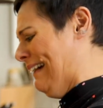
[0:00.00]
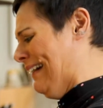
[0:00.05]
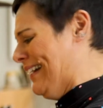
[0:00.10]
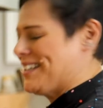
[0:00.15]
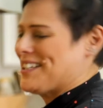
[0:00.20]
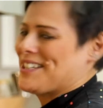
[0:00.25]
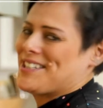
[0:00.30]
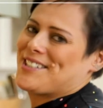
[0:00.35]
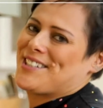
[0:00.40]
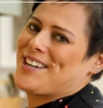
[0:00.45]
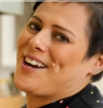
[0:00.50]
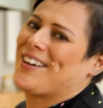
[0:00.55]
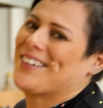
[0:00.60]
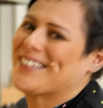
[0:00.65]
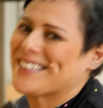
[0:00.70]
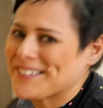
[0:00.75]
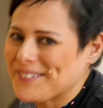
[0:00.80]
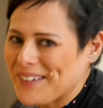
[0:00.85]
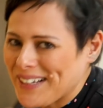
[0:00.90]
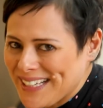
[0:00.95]
Just
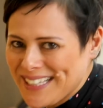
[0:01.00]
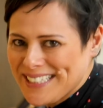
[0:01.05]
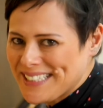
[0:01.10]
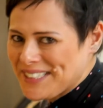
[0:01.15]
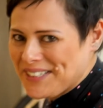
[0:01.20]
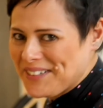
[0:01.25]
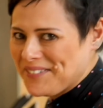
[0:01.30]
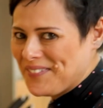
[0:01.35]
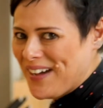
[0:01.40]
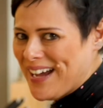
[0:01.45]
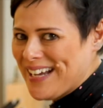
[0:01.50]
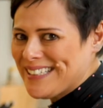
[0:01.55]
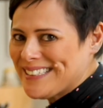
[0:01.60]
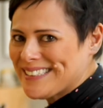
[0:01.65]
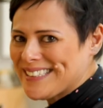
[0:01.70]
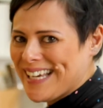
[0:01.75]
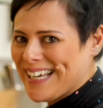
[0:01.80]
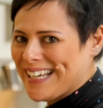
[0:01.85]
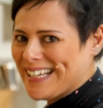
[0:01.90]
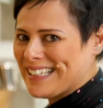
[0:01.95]
jokes, my kids are
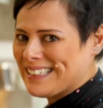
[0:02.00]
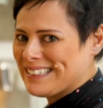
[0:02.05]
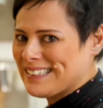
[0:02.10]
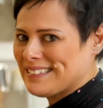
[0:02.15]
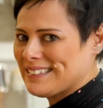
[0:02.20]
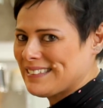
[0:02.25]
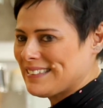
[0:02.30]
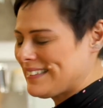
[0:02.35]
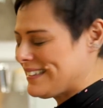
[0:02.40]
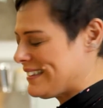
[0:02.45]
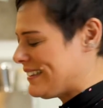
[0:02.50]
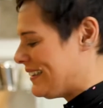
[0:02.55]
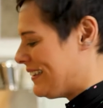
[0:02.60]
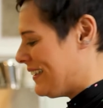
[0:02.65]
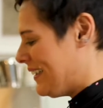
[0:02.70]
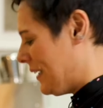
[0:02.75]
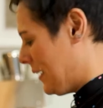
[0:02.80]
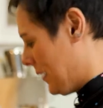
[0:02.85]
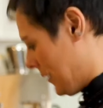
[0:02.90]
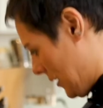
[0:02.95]
amazing.
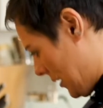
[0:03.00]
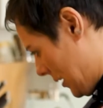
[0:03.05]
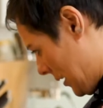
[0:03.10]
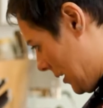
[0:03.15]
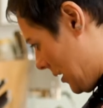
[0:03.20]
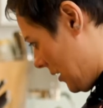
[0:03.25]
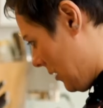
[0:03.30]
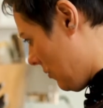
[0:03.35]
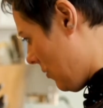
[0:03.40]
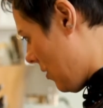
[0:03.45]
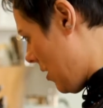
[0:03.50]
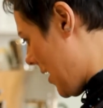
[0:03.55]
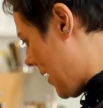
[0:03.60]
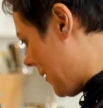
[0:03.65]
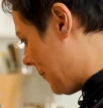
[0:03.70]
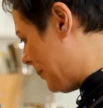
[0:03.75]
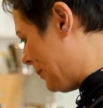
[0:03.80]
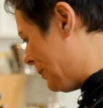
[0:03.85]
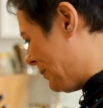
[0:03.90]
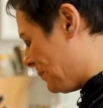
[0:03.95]

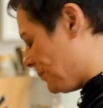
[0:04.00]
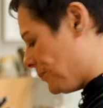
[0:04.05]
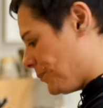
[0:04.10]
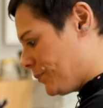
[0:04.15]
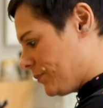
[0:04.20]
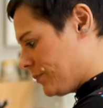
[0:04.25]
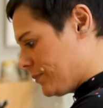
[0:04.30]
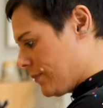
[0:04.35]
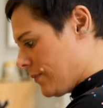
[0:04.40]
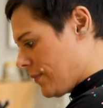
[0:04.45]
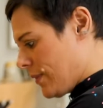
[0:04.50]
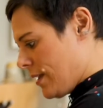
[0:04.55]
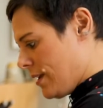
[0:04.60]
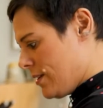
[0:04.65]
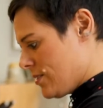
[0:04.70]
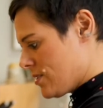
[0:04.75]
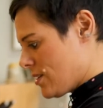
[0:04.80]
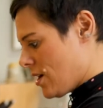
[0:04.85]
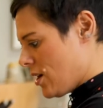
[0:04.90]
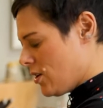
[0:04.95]
Right,
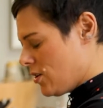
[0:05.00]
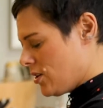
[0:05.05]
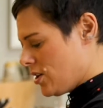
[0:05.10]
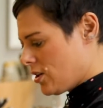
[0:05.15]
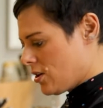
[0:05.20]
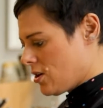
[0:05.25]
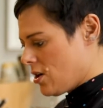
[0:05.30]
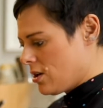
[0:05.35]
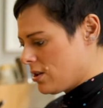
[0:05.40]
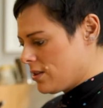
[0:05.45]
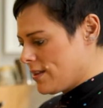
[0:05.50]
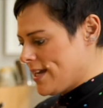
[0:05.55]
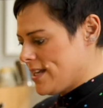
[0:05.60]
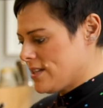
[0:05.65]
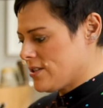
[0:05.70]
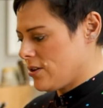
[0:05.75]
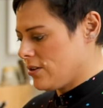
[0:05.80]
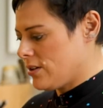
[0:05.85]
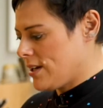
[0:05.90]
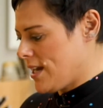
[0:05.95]
so you cook
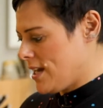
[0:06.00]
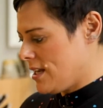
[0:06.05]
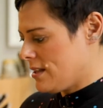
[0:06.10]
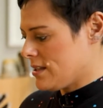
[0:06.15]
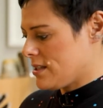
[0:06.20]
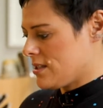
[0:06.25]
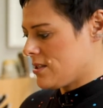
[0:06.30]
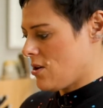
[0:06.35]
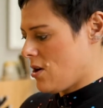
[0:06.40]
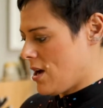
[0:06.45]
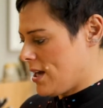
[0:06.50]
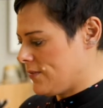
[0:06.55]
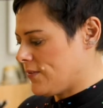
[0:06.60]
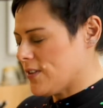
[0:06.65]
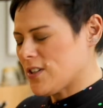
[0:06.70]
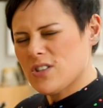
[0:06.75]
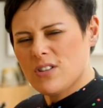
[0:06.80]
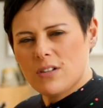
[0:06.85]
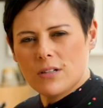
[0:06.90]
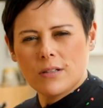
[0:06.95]
these on either side for
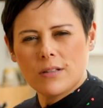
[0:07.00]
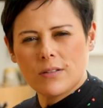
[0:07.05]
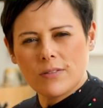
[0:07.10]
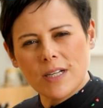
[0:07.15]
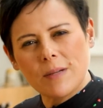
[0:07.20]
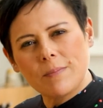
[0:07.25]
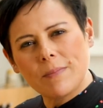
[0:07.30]
2 to 3